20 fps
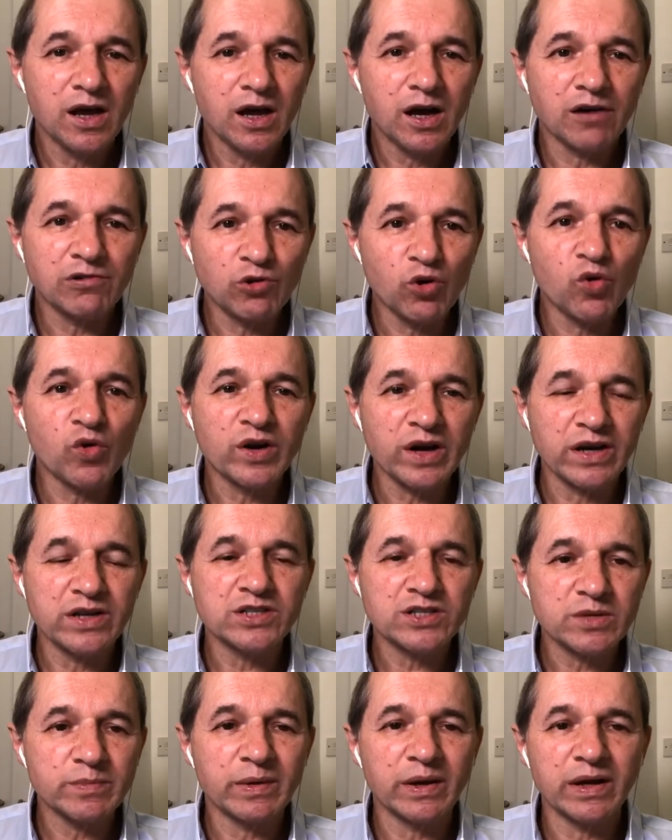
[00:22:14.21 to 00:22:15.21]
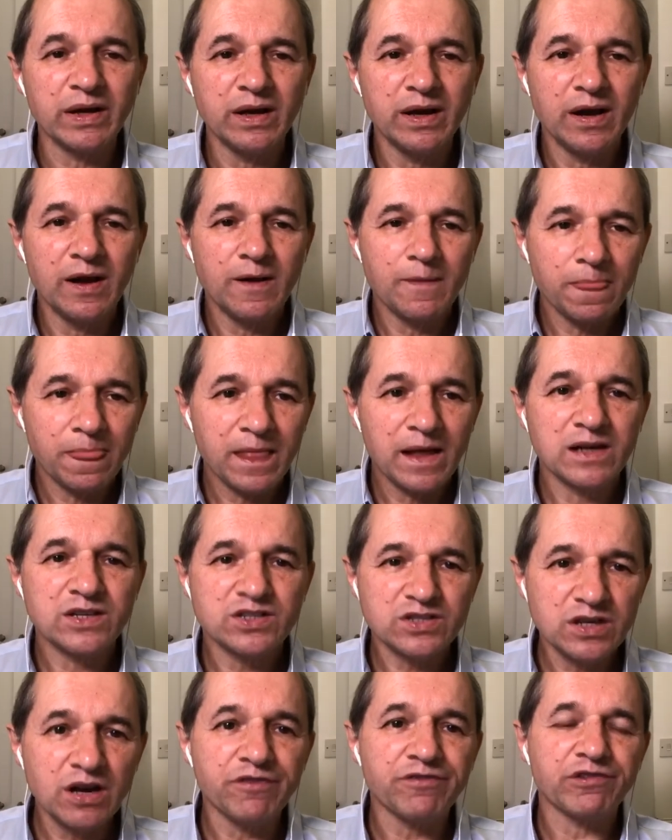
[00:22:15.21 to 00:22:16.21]
are all going to be uh,
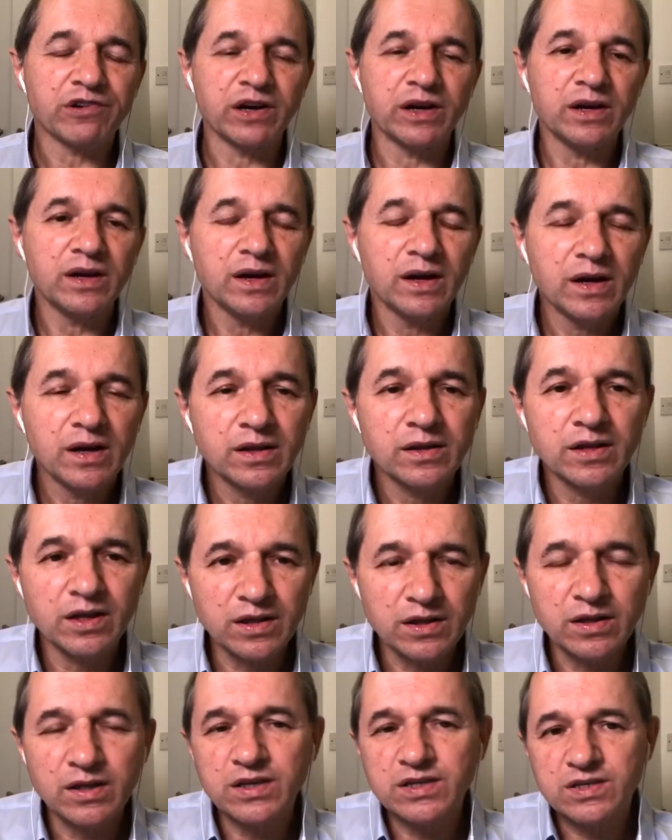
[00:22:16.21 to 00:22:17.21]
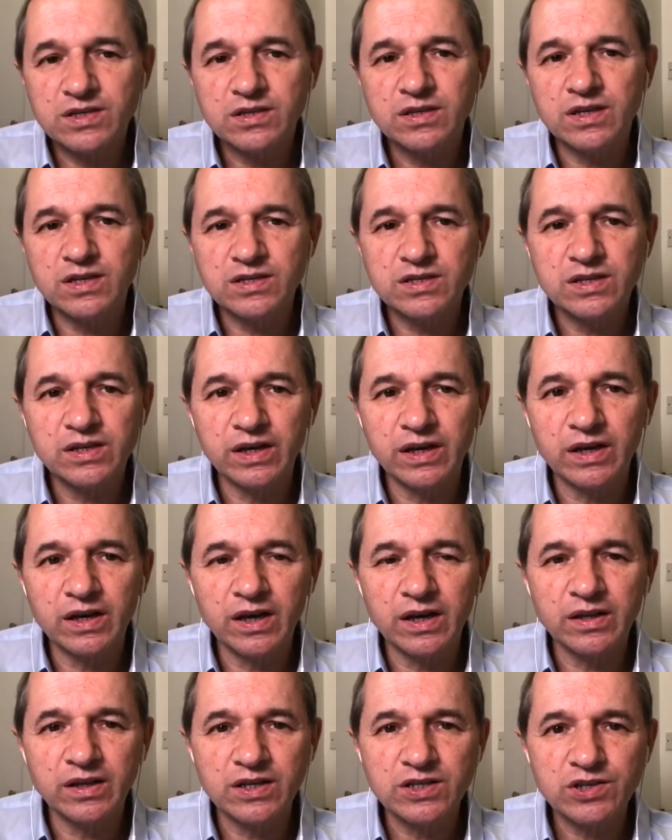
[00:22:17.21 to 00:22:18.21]
suffering th this this year
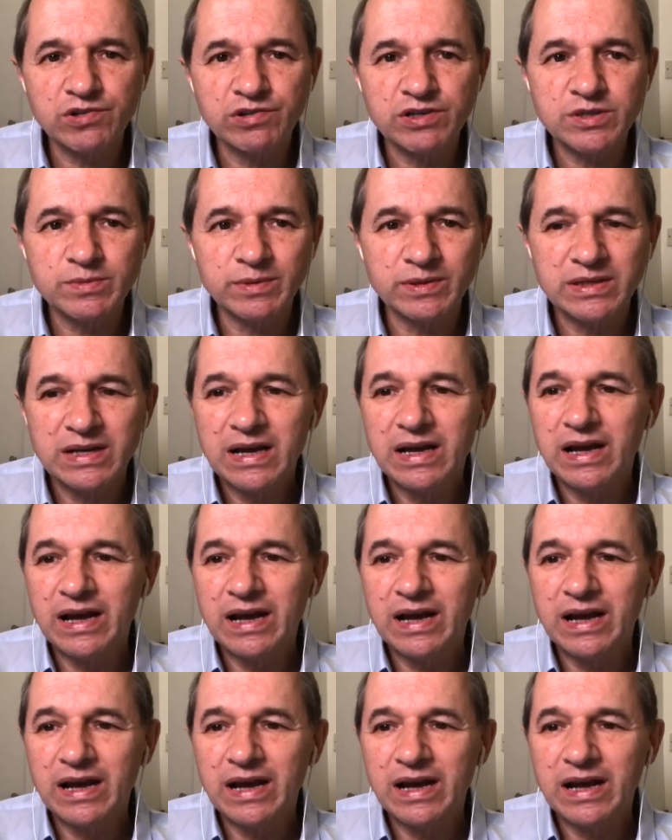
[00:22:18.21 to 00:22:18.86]
and this Christmas.